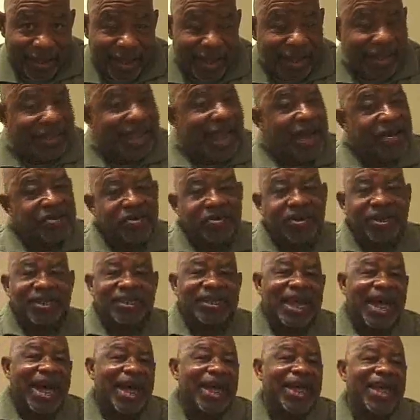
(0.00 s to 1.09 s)
now you can
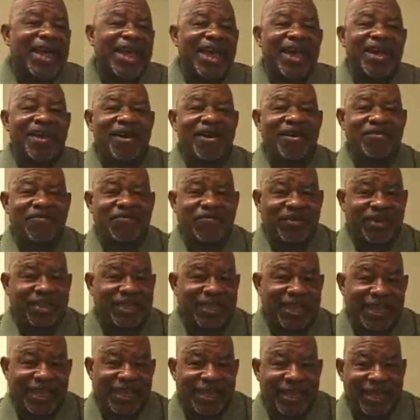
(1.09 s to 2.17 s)
tie
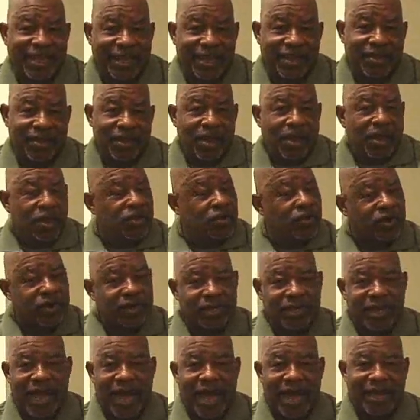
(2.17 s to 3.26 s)
everything in. You can
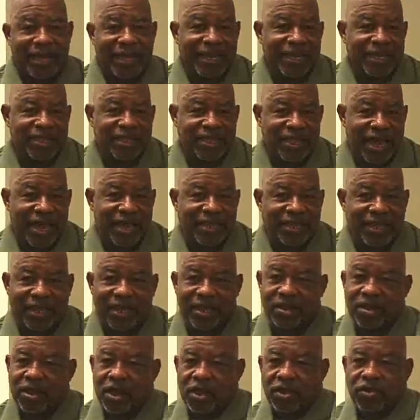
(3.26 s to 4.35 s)
tie insight
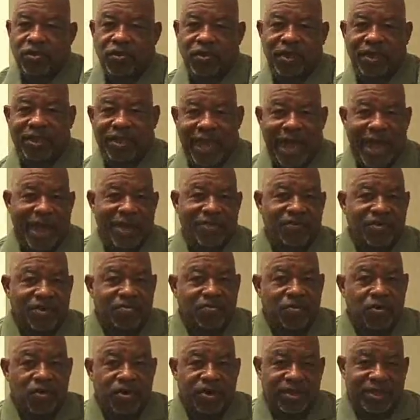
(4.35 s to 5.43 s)
in, you can tie
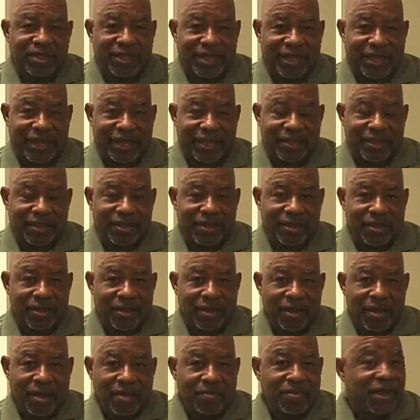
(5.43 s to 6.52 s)
remorse in.
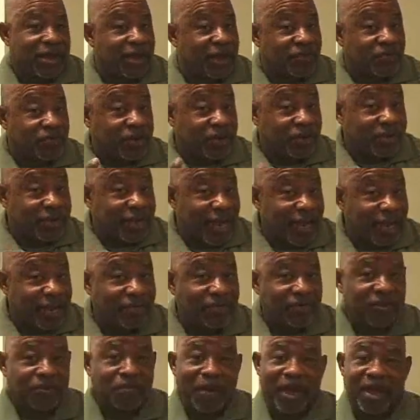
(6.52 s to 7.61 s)
Because when you're taking
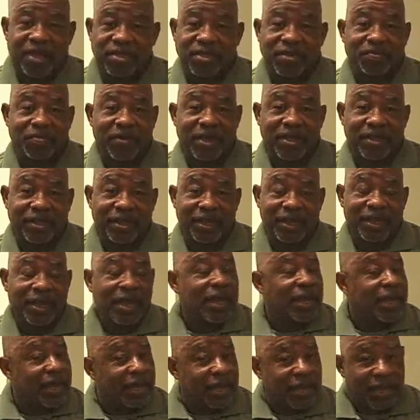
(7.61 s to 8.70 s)
responsibility,
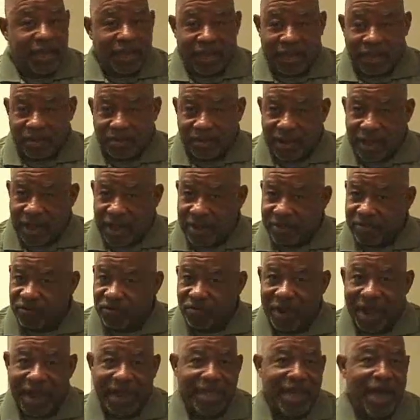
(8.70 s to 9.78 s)
it comes
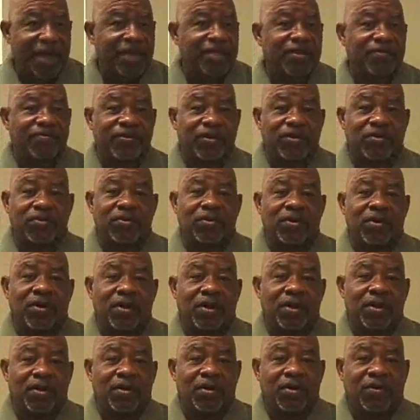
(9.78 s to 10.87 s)
right out of you
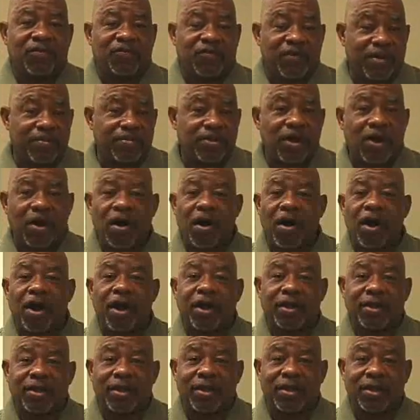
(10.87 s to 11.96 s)
from the
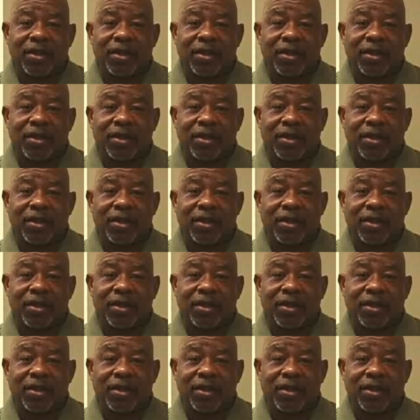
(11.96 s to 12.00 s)
heart